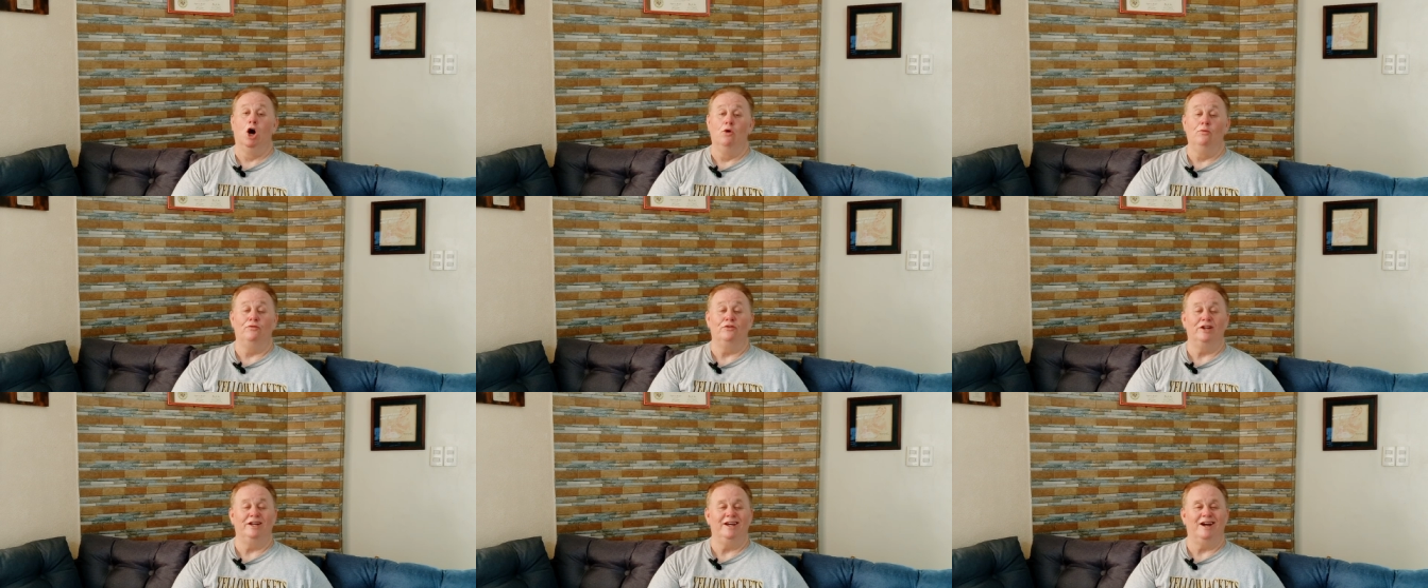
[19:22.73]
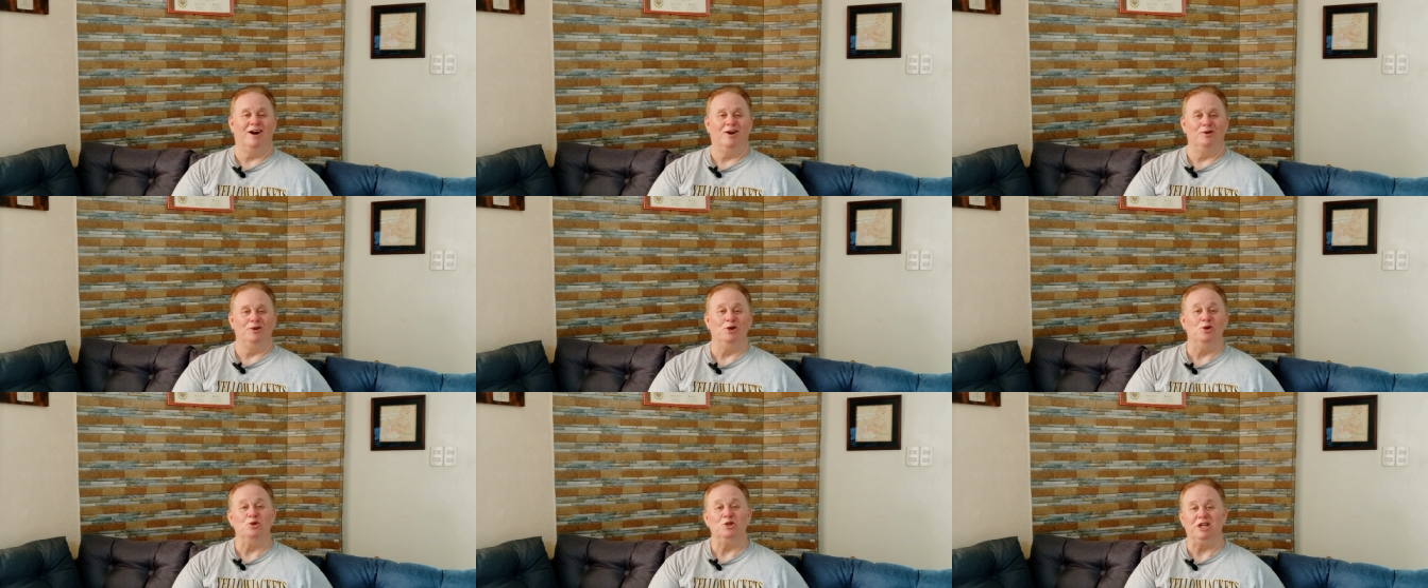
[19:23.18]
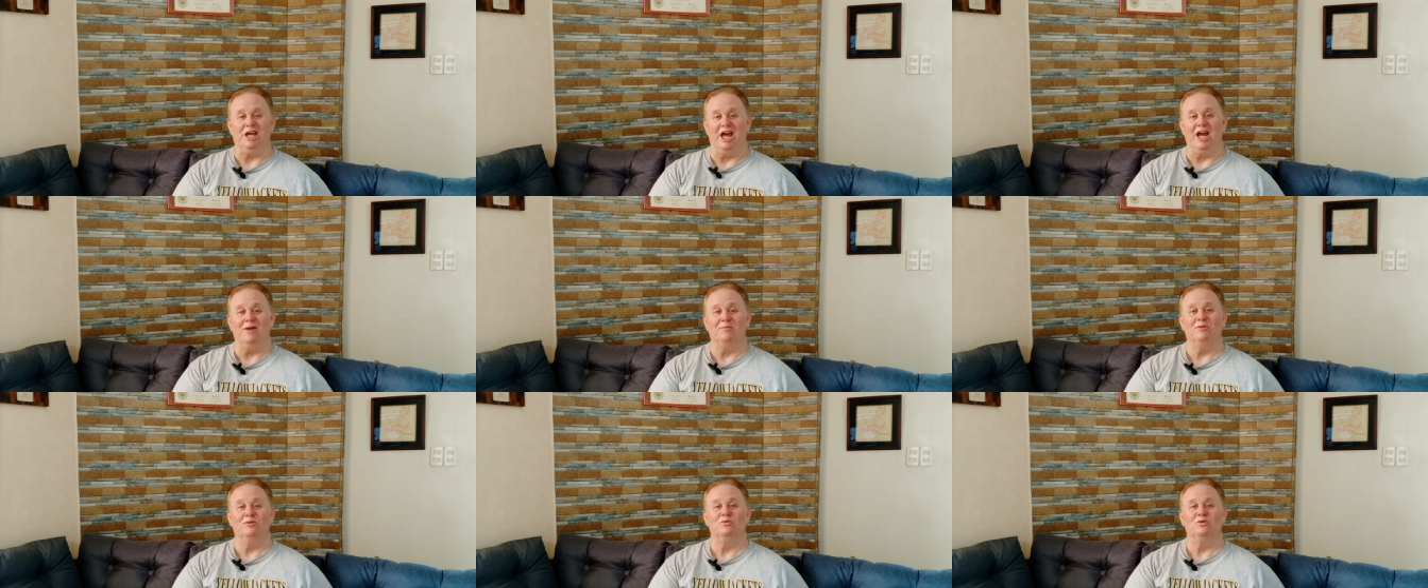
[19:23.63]
hopefully our new
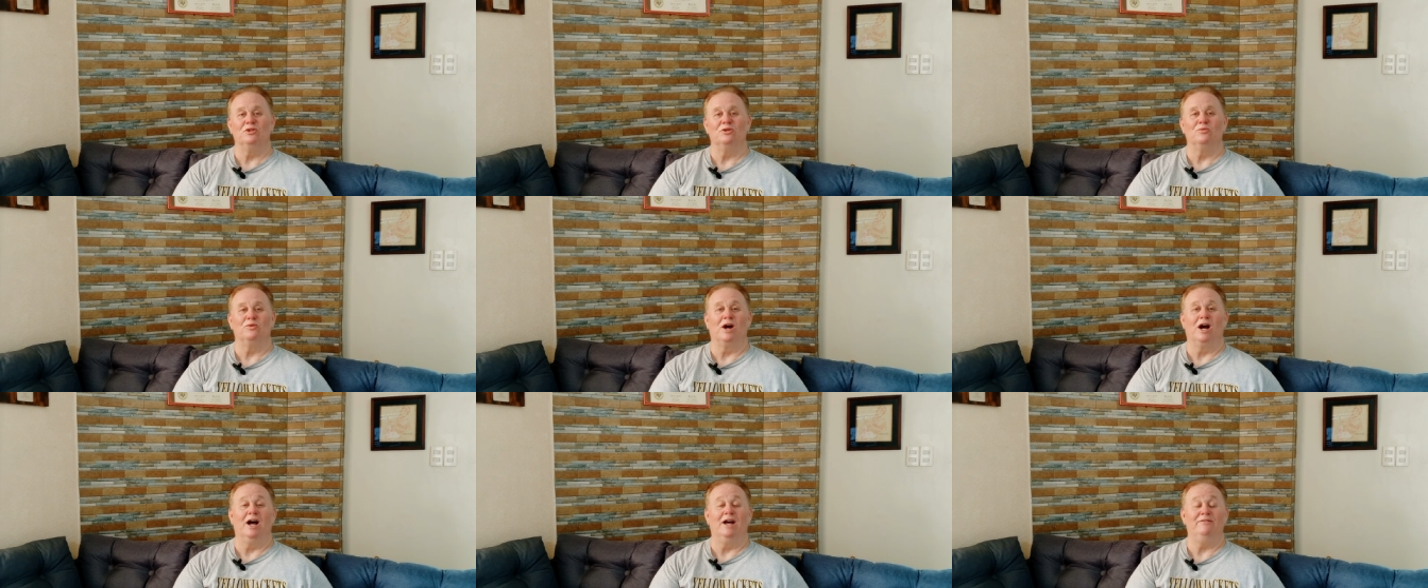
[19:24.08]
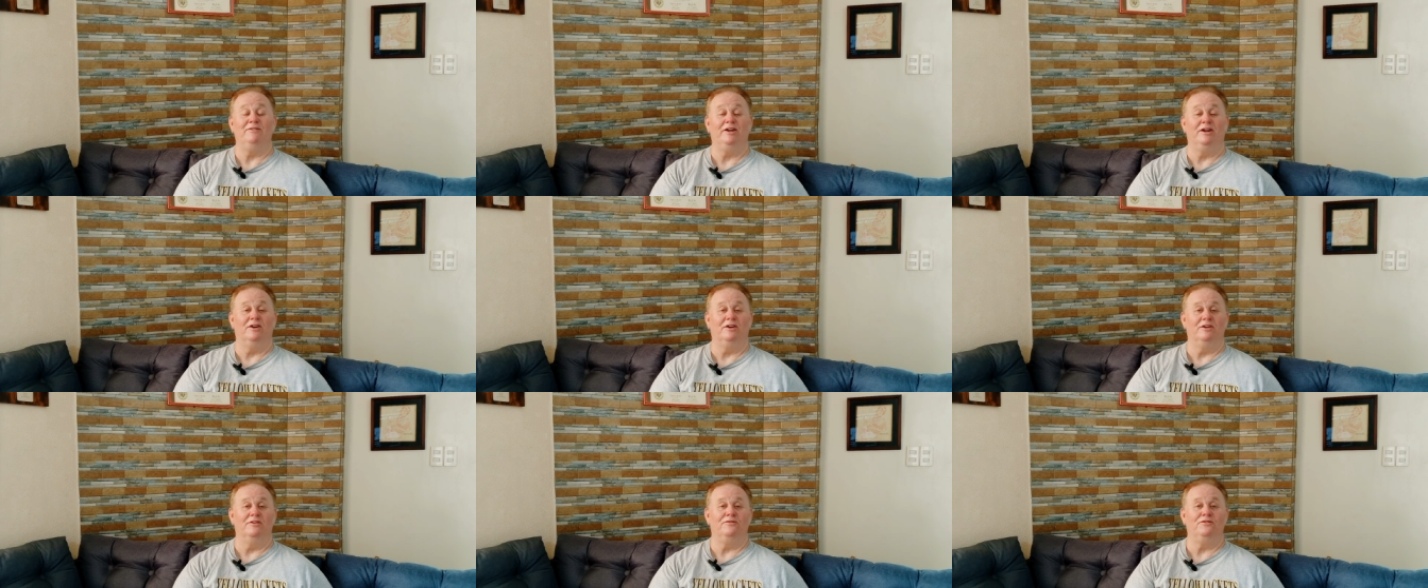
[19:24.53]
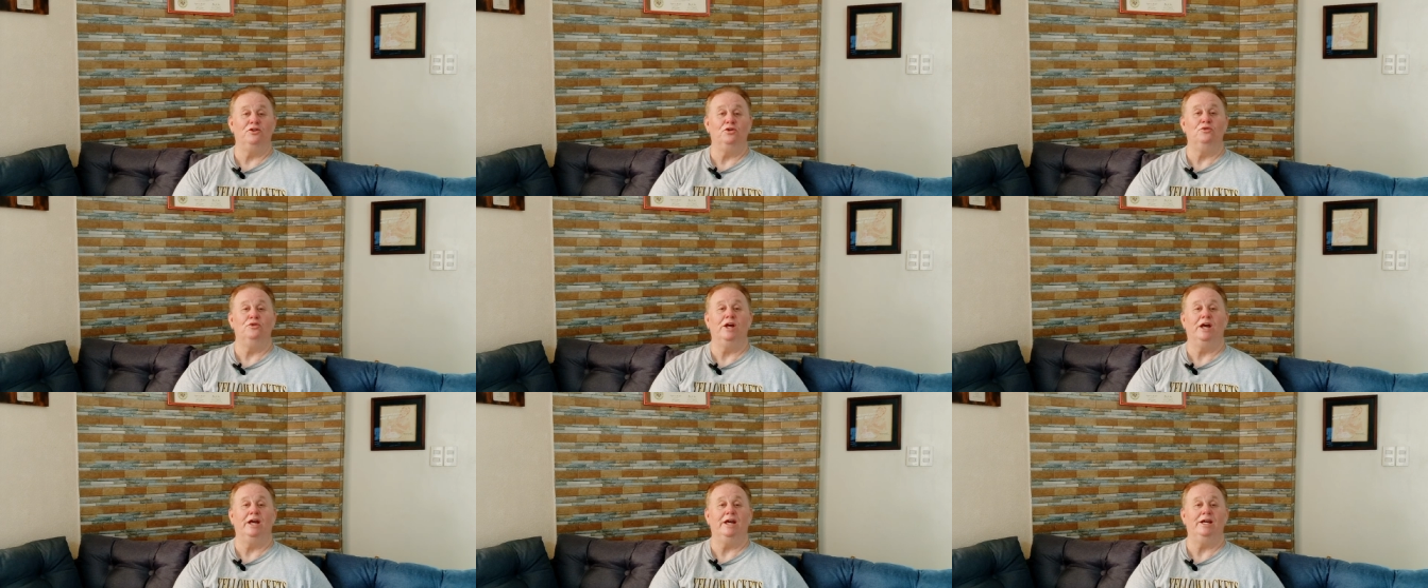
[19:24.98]
camera will arrive here in a
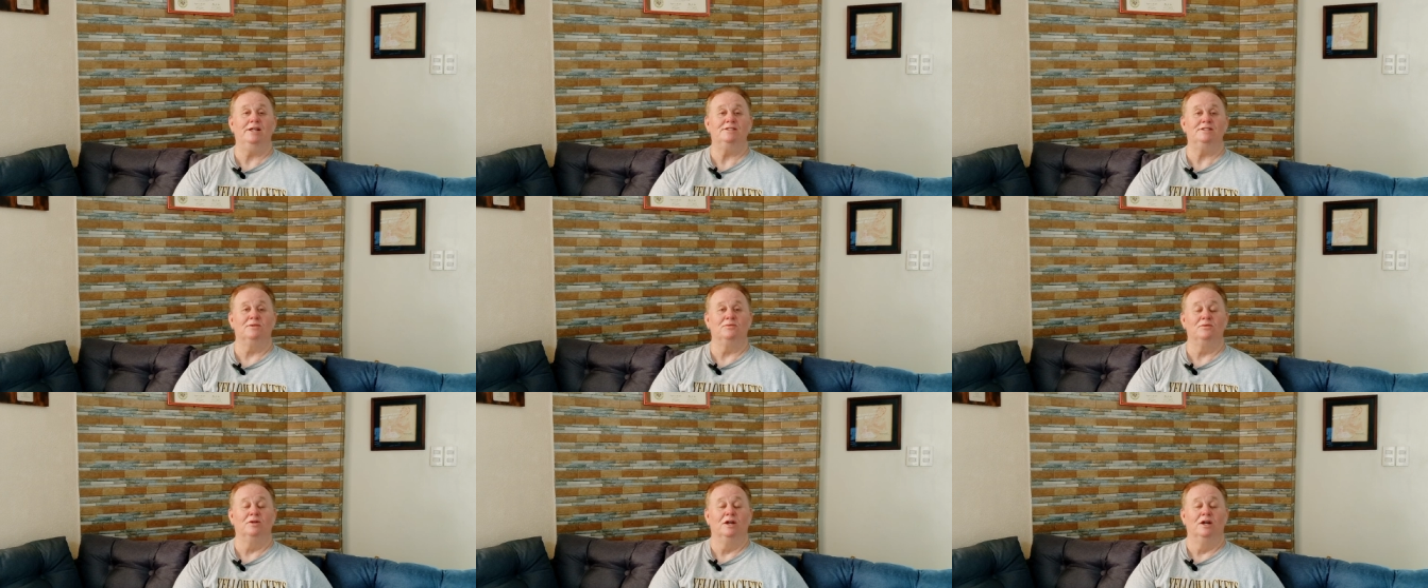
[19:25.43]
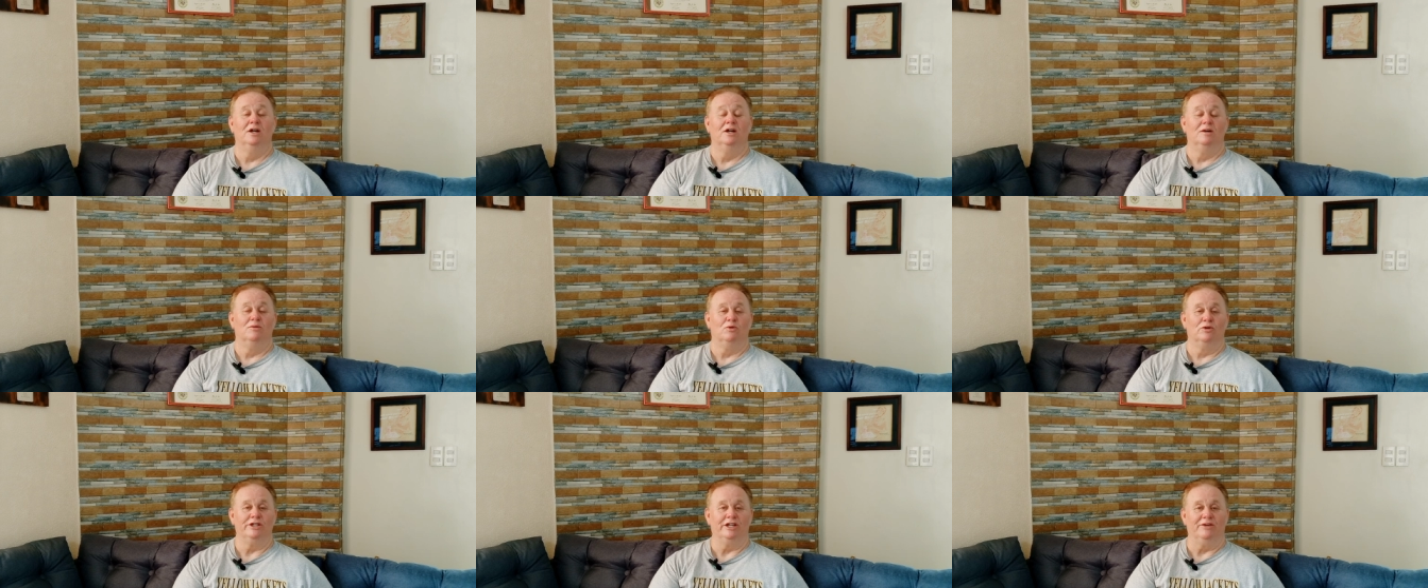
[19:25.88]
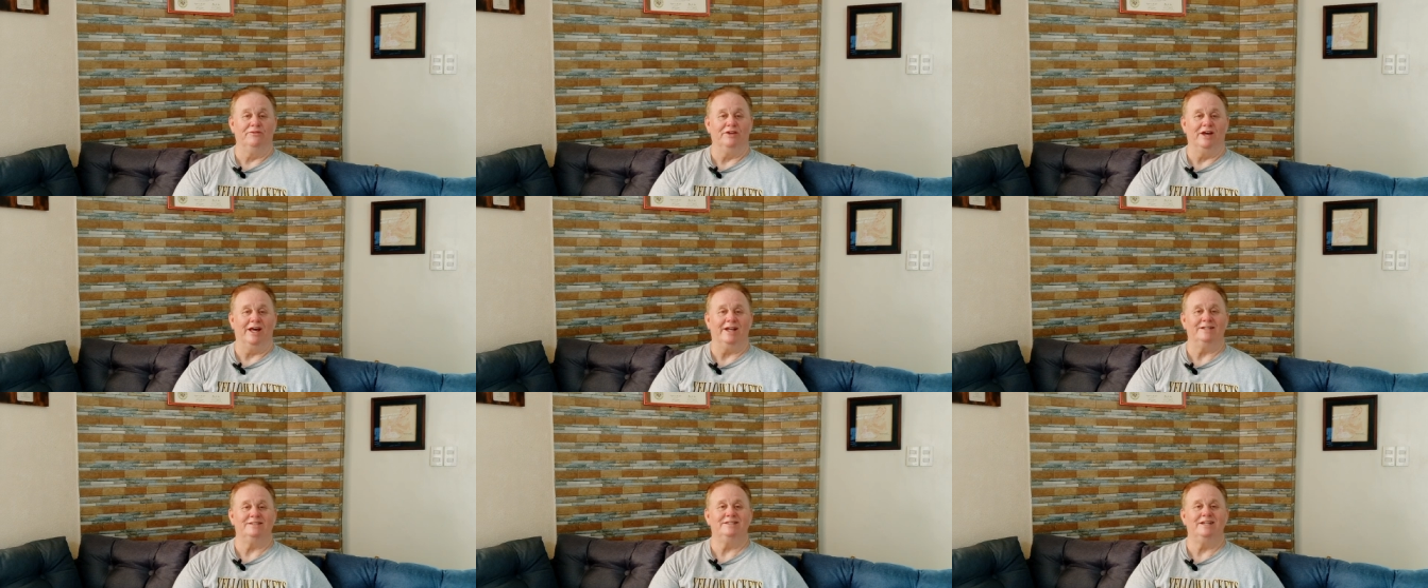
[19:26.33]
few days and we'll
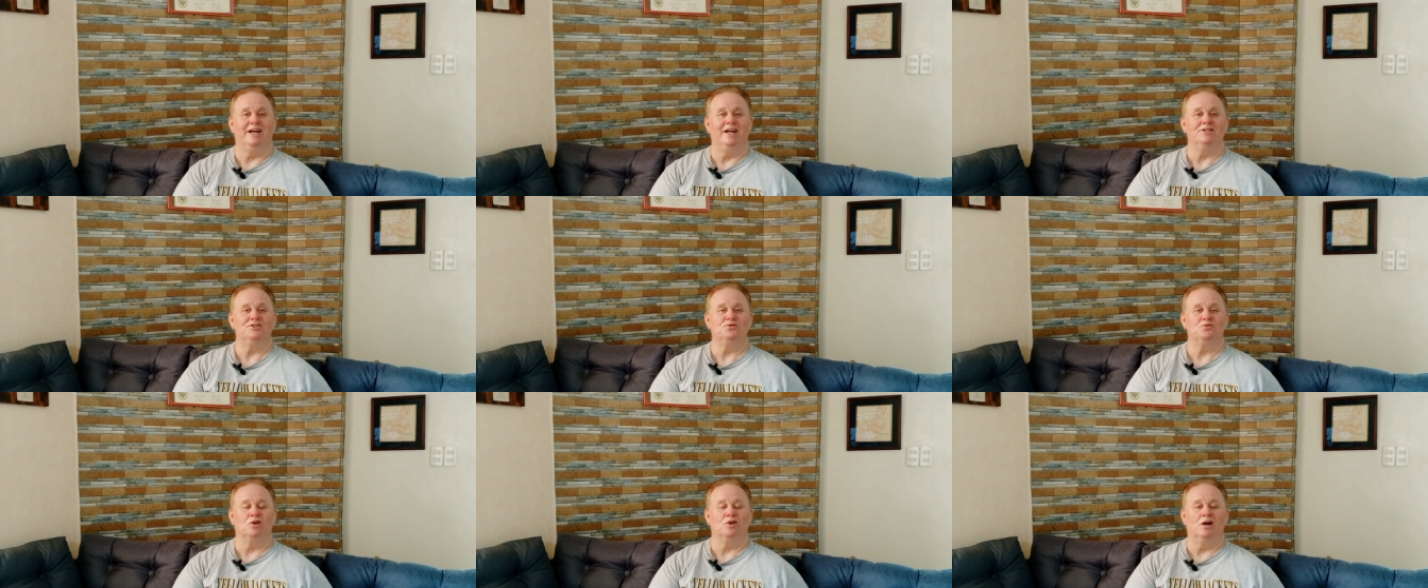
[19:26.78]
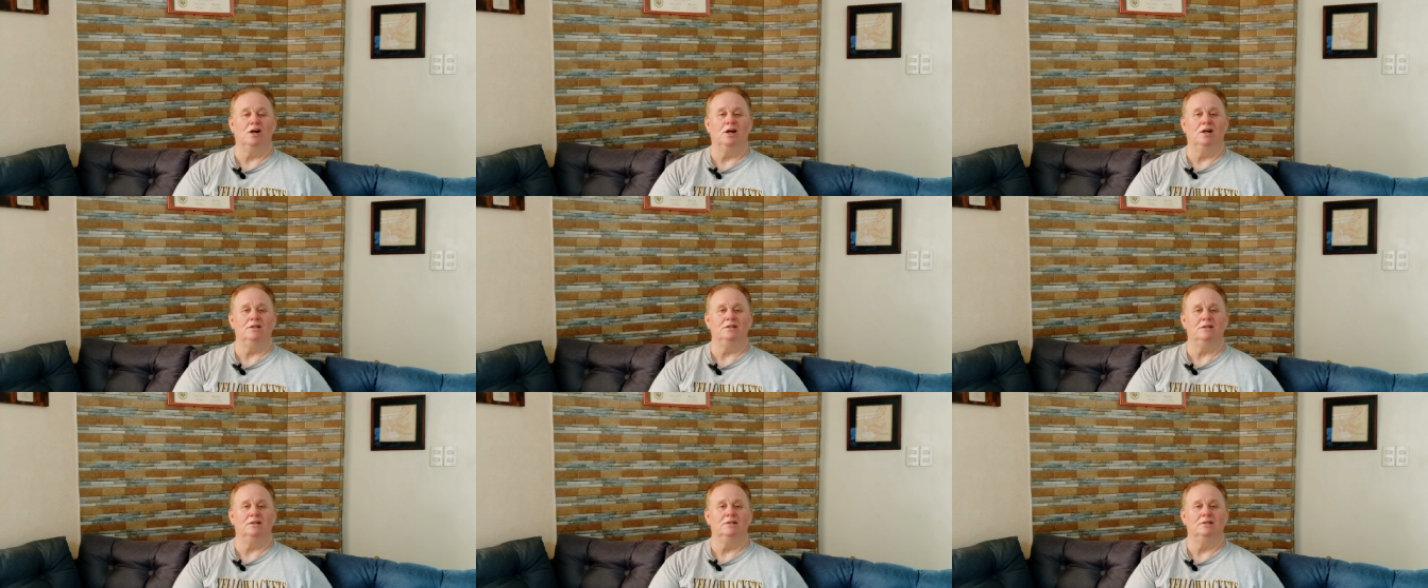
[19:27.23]
give that a test run.